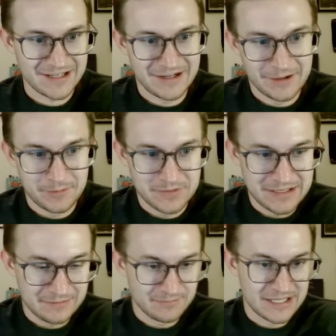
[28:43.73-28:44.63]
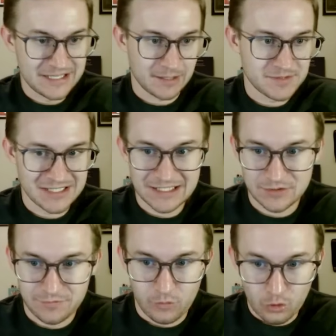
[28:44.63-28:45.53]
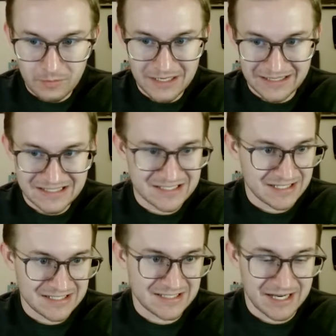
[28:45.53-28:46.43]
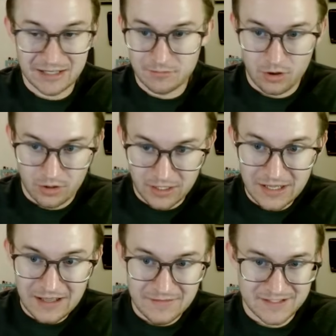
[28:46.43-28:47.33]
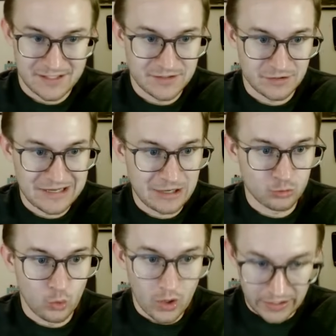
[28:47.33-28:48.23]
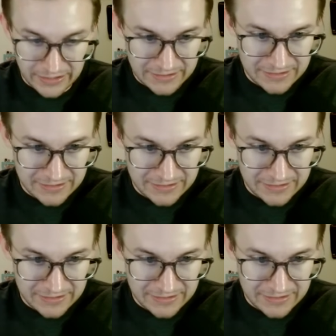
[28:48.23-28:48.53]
He comes in at the 4-minute and 6-second mark. The Suns are down 1.